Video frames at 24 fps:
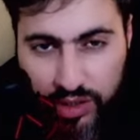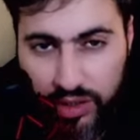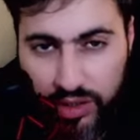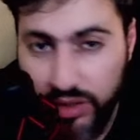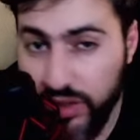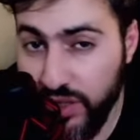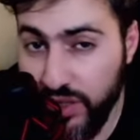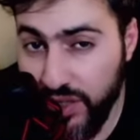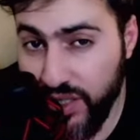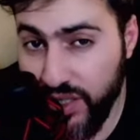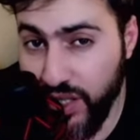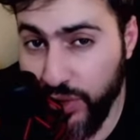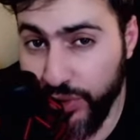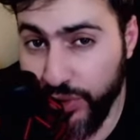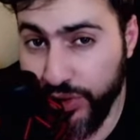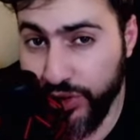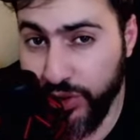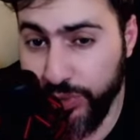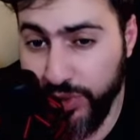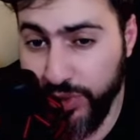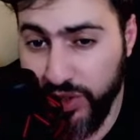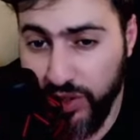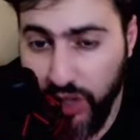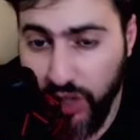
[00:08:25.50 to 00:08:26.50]
this is going
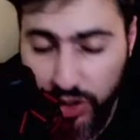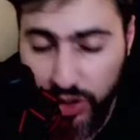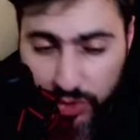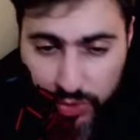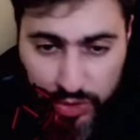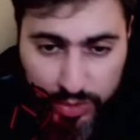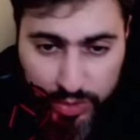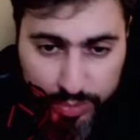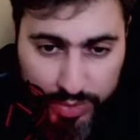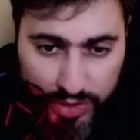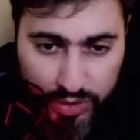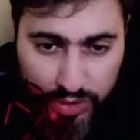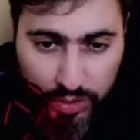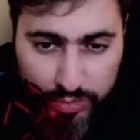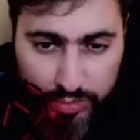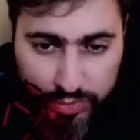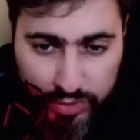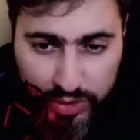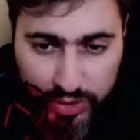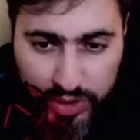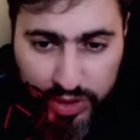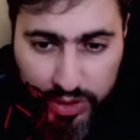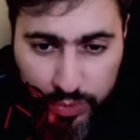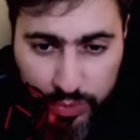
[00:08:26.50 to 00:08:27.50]
to be awkward, but
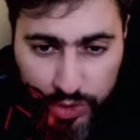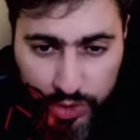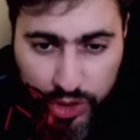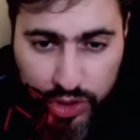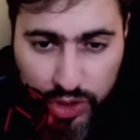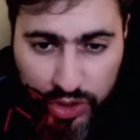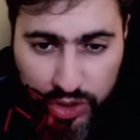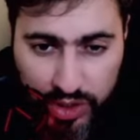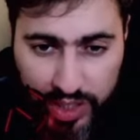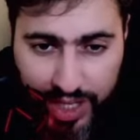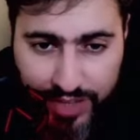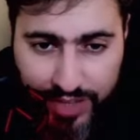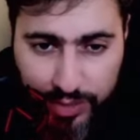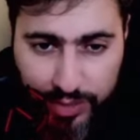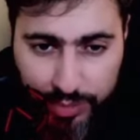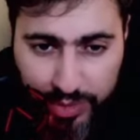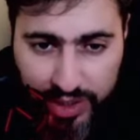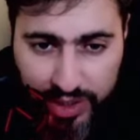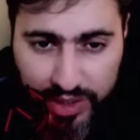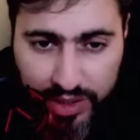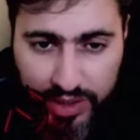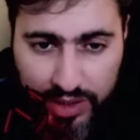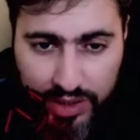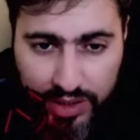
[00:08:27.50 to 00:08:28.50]
hopefully we should have a
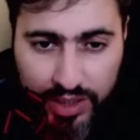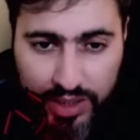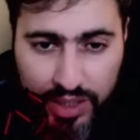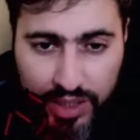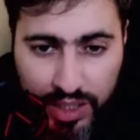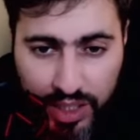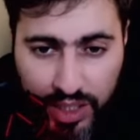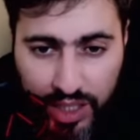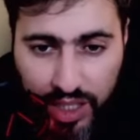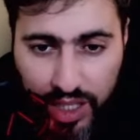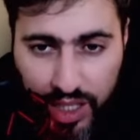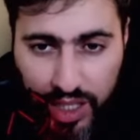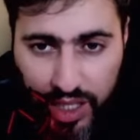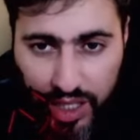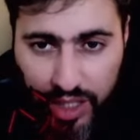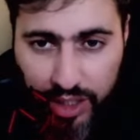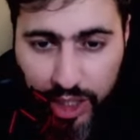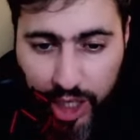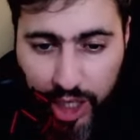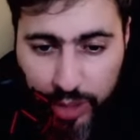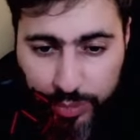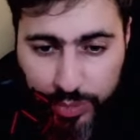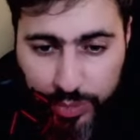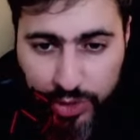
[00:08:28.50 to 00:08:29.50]
play.
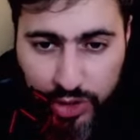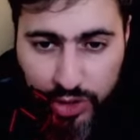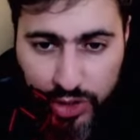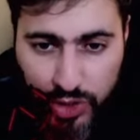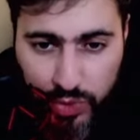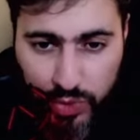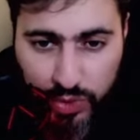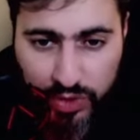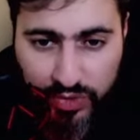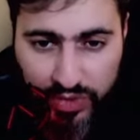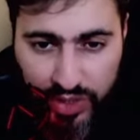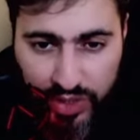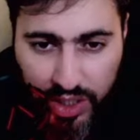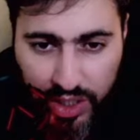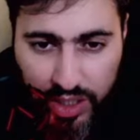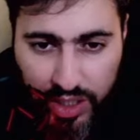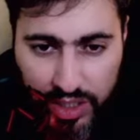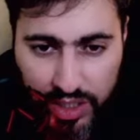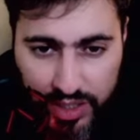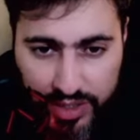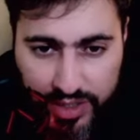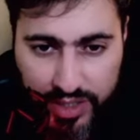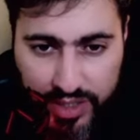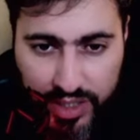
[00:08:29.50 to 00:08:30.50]
Umbreon is one of the
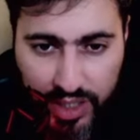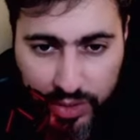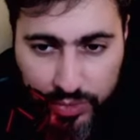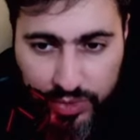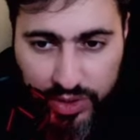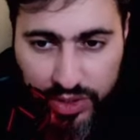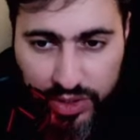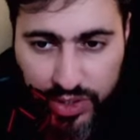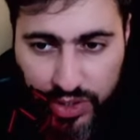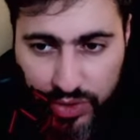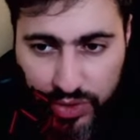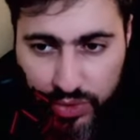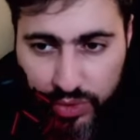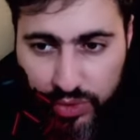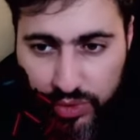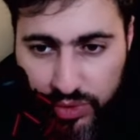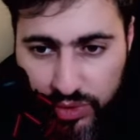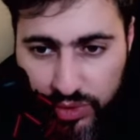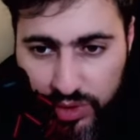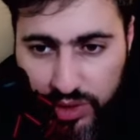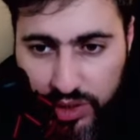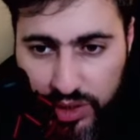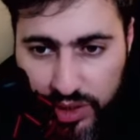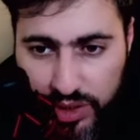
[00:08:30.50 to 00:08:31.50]
hardest counters
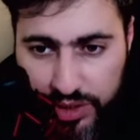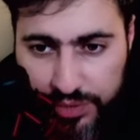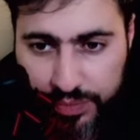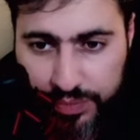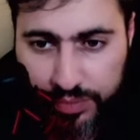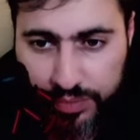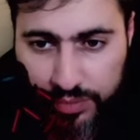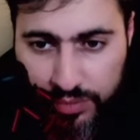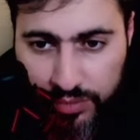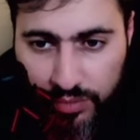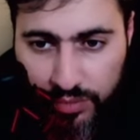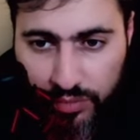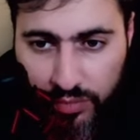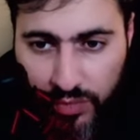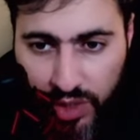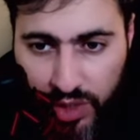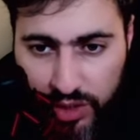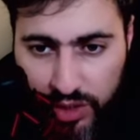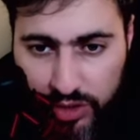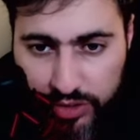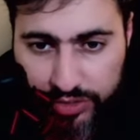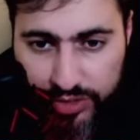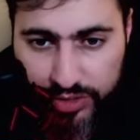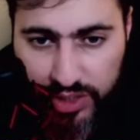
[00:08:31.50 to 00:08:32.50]
to
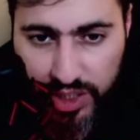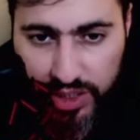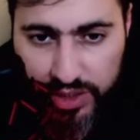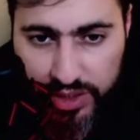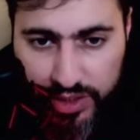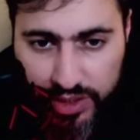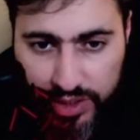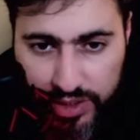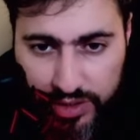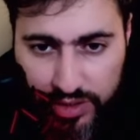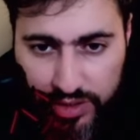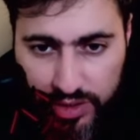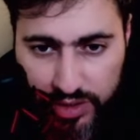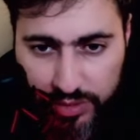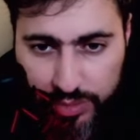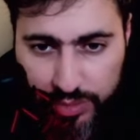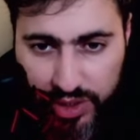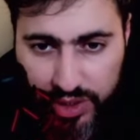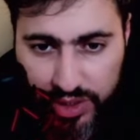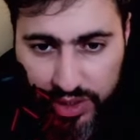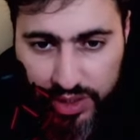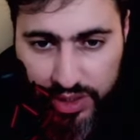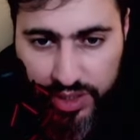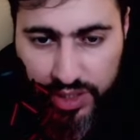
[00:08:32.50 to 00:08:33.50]
Feraligatr,
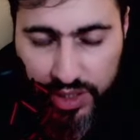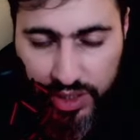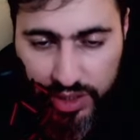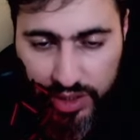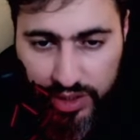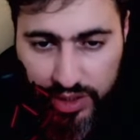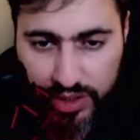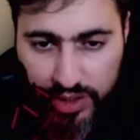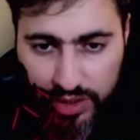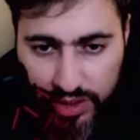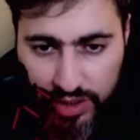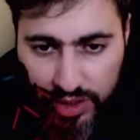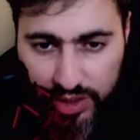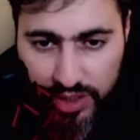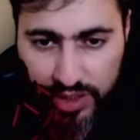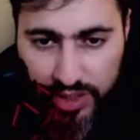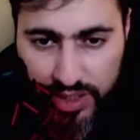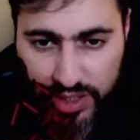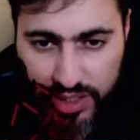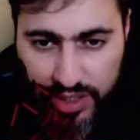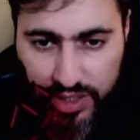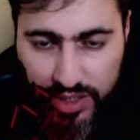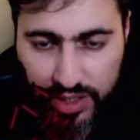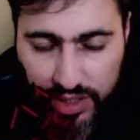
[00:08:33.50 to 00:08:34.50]
because like
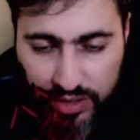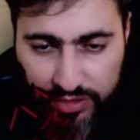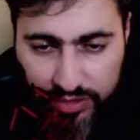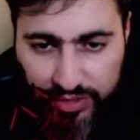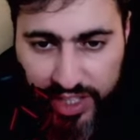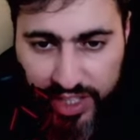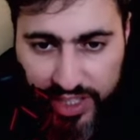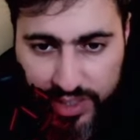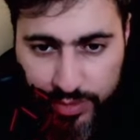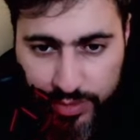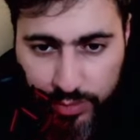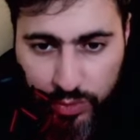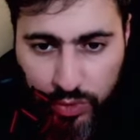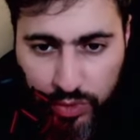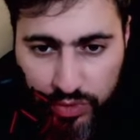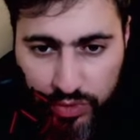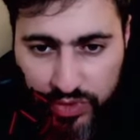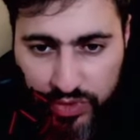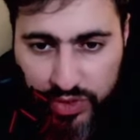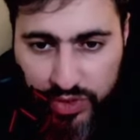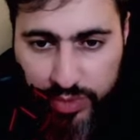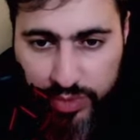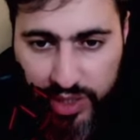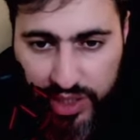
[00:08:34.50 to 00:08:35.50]
resisting fast
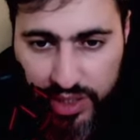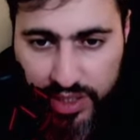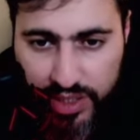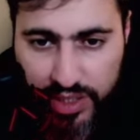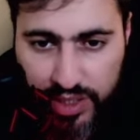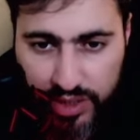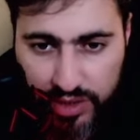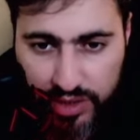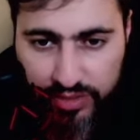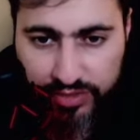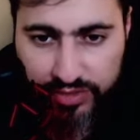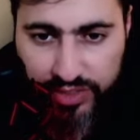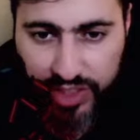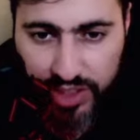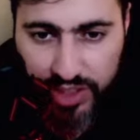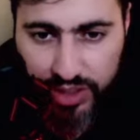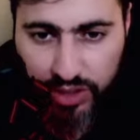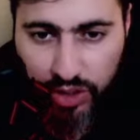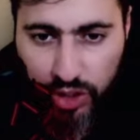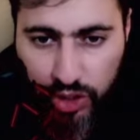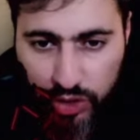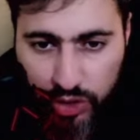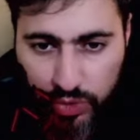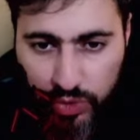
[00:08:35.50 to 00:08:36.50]
moves makes it very
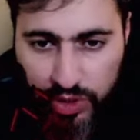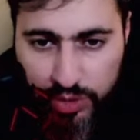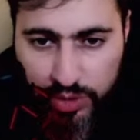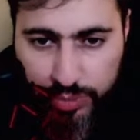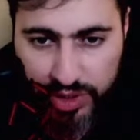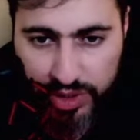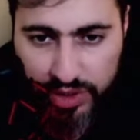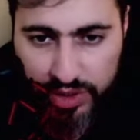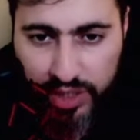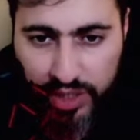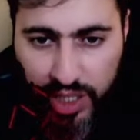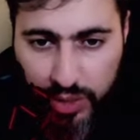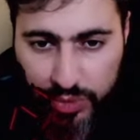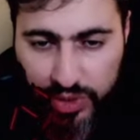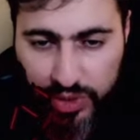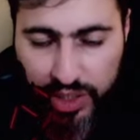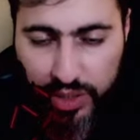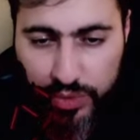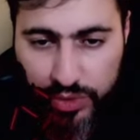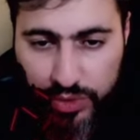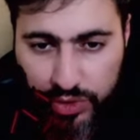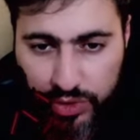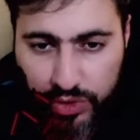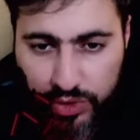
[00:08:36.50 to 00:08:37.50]
awkward. But now we're
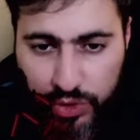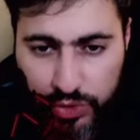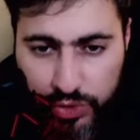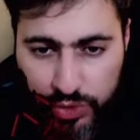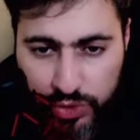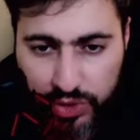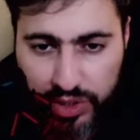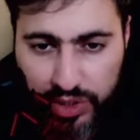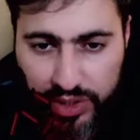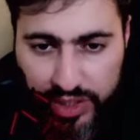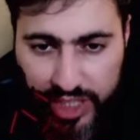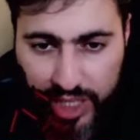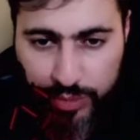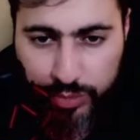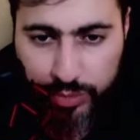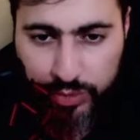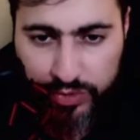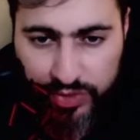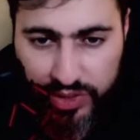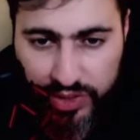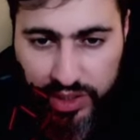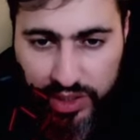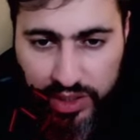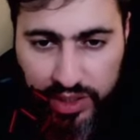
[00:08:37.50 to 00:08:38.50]
going to go to the Tapu
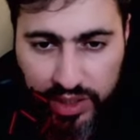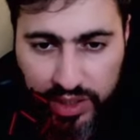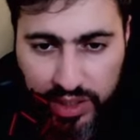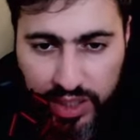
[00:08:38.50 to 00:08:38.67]
Fini,